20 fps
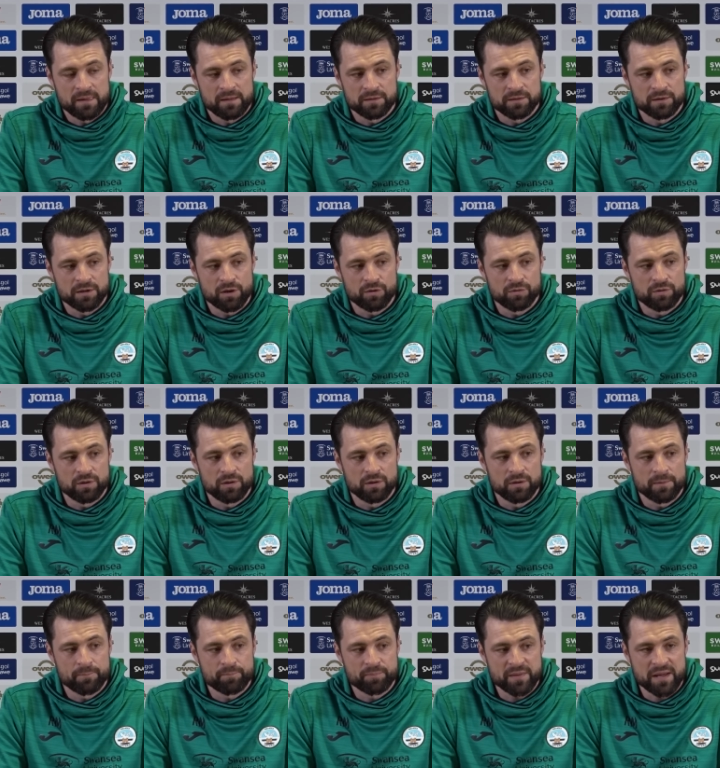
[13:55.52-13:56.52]
you know,
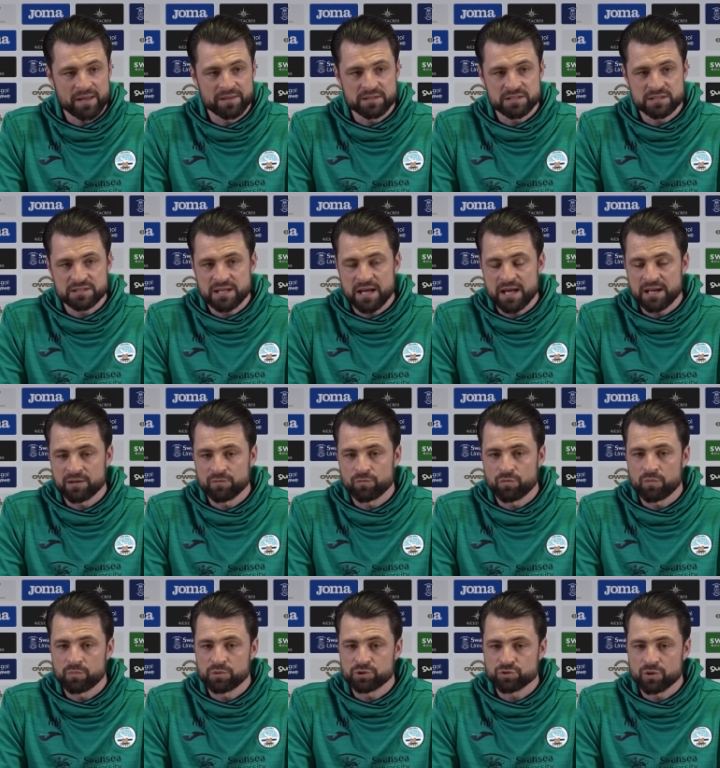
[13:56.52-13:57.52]
the understanding of
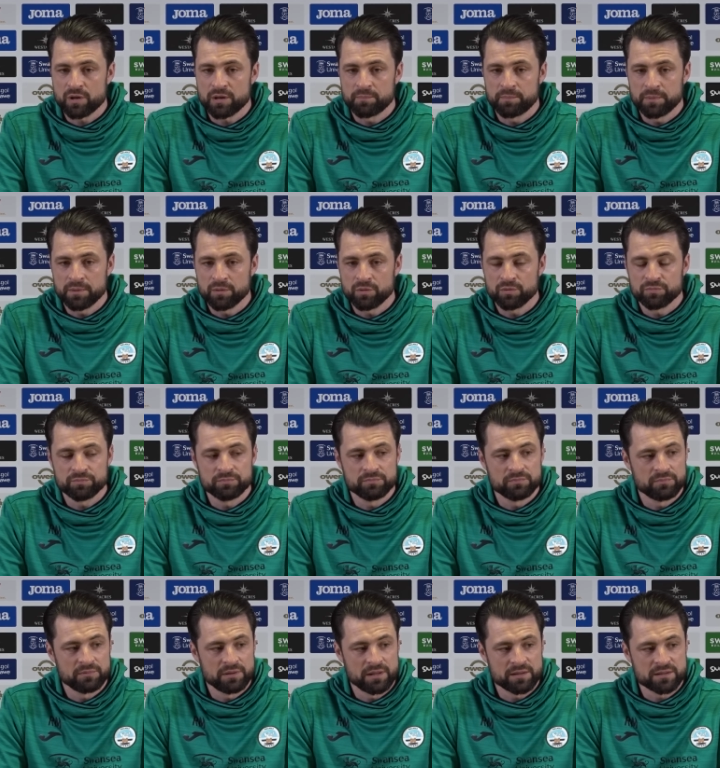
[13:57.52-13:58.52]
what we're trying to build,
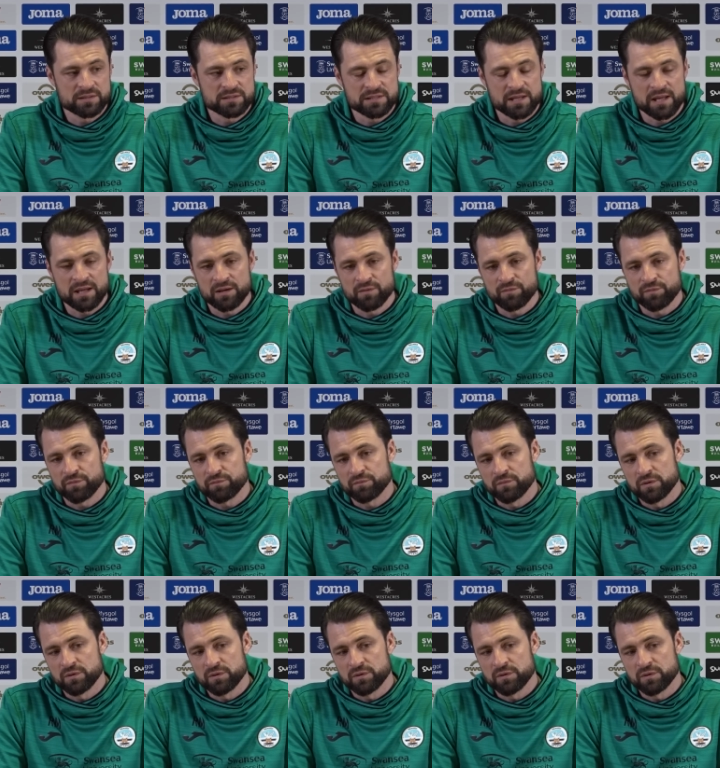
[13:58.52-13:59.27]
the understanding of,